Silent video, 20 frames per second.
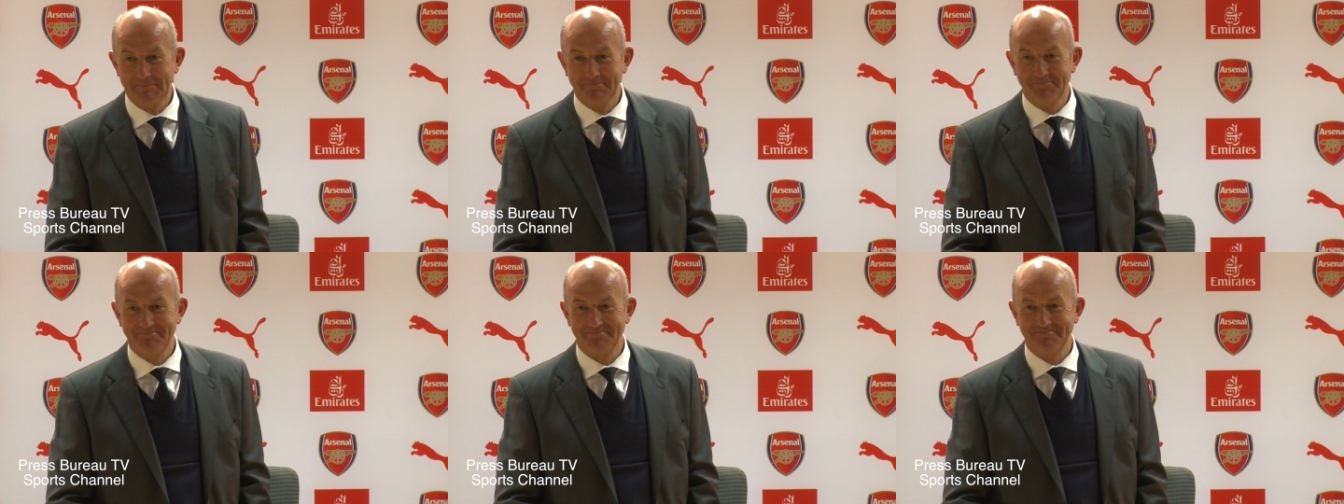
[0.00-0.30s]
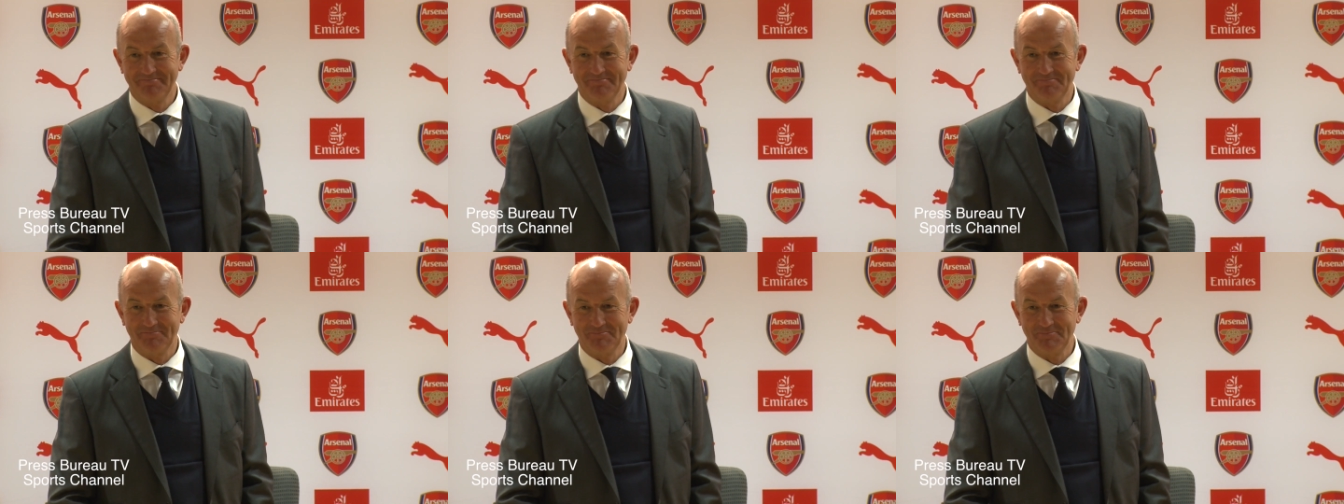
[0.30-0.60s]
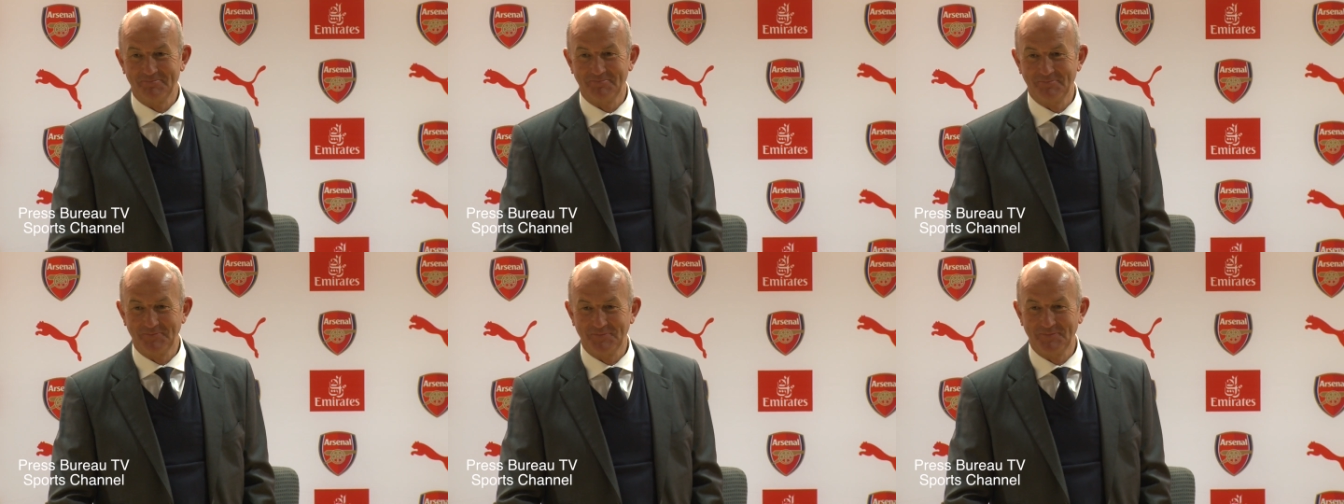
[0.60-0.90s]
Because
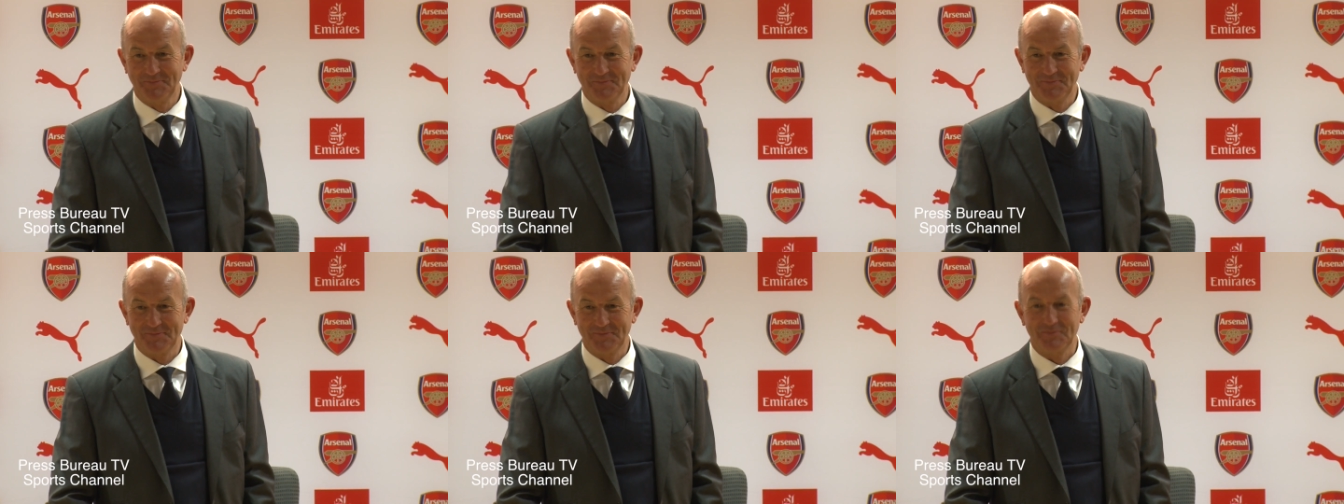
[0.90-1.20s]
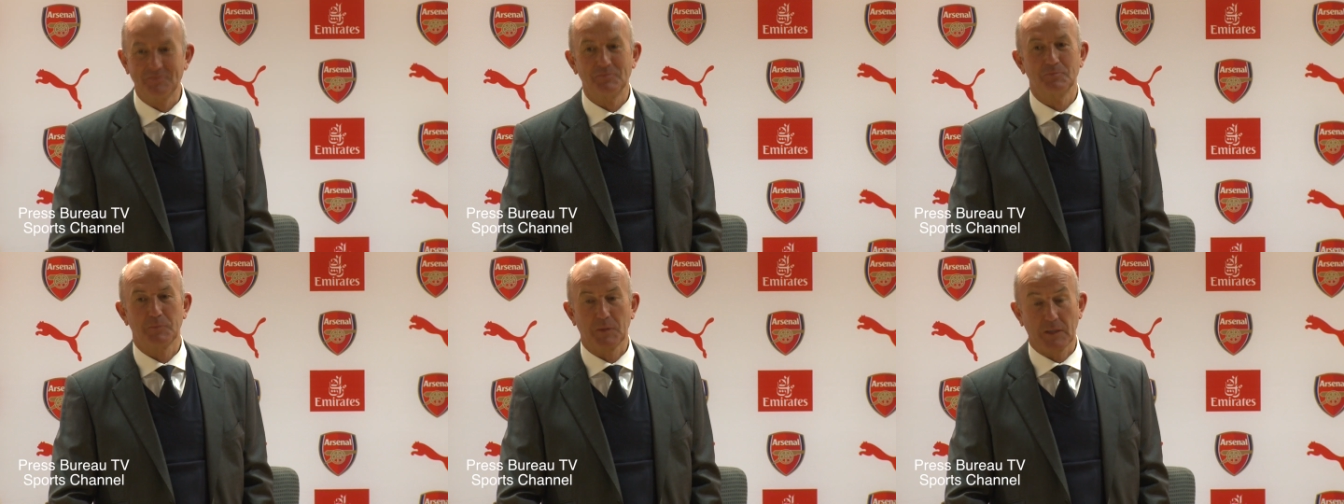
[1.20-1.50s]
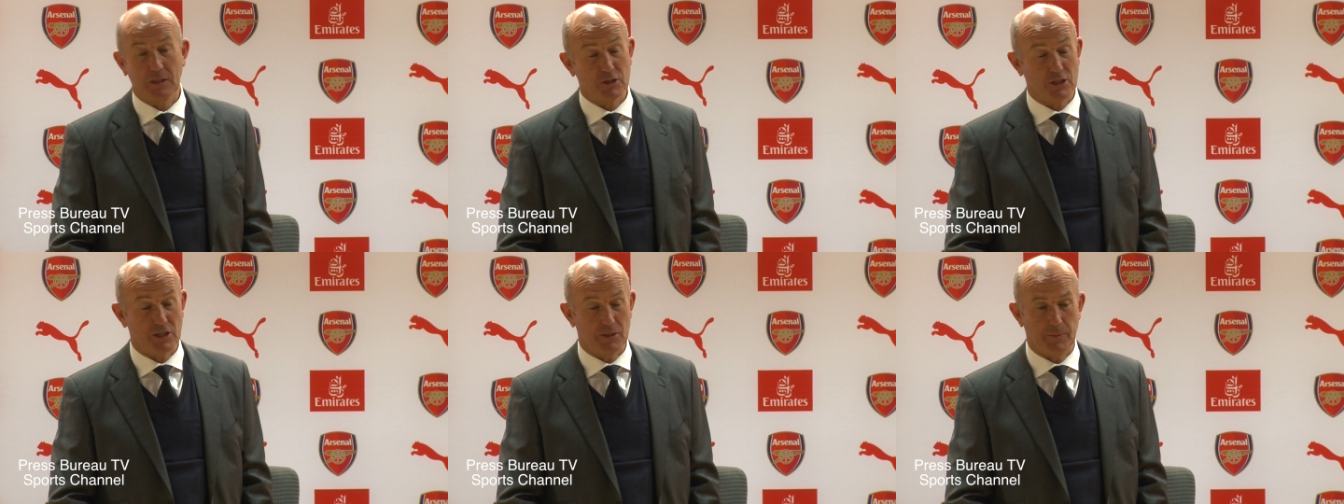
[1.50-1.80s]
of the speed.
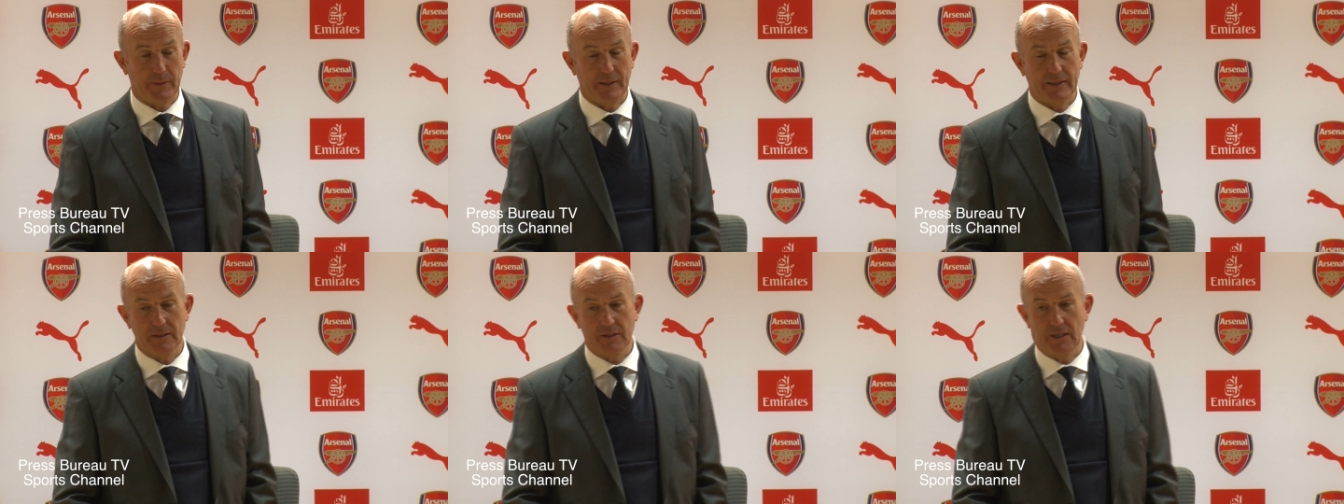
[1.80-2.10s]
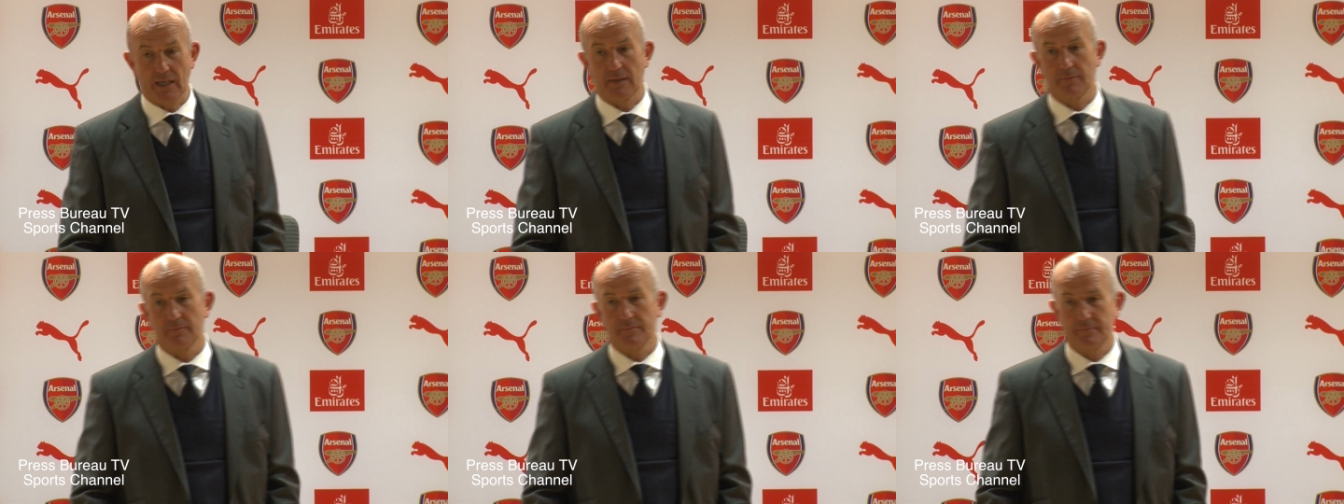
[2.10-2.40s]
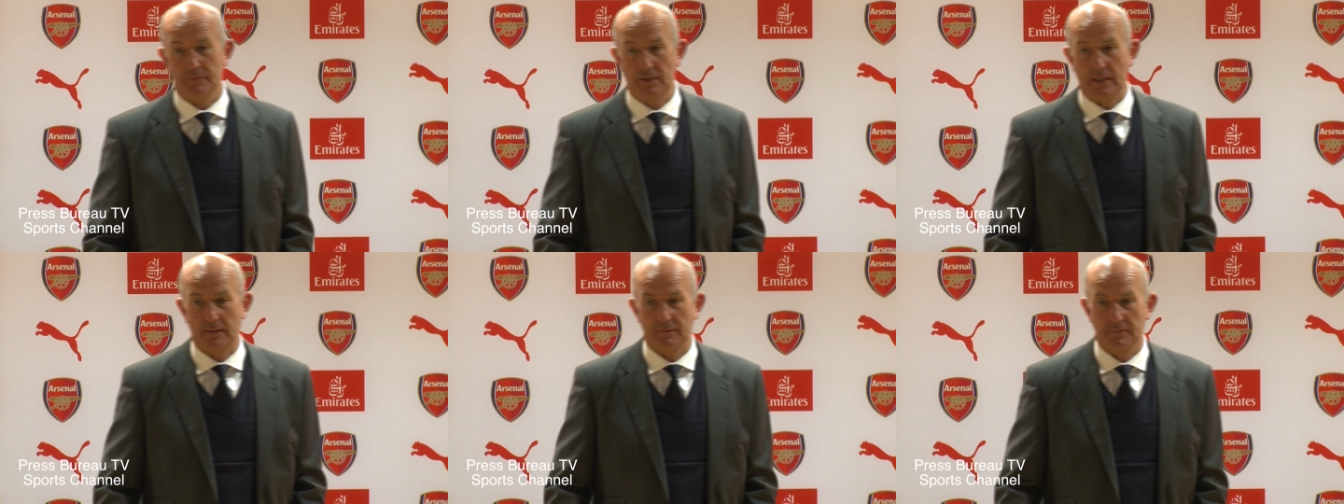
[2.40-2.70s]
Because of the pace, yeah,
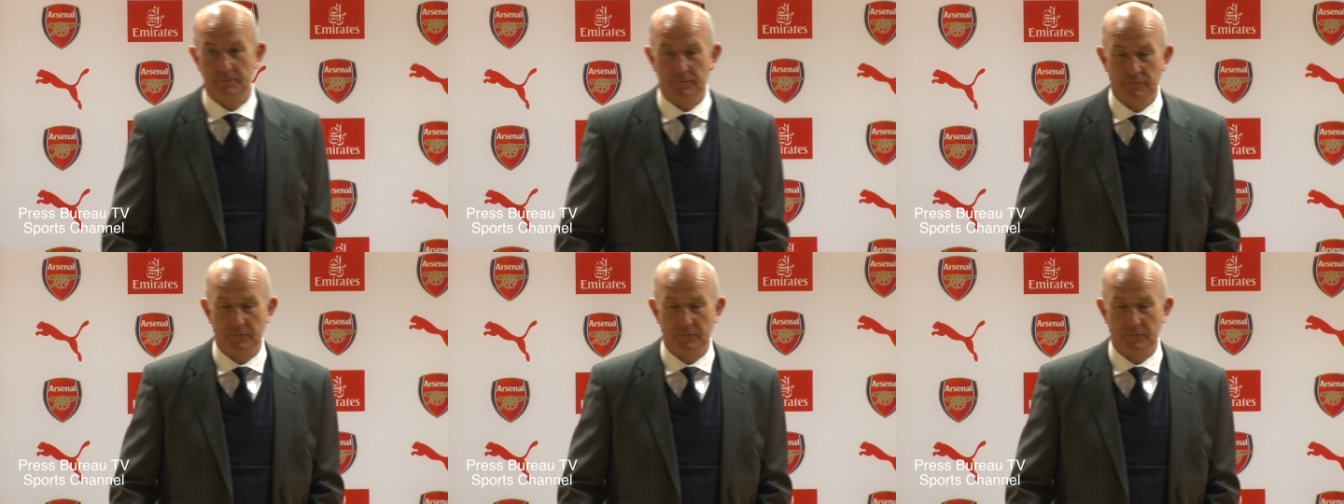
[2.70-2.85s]
yeah.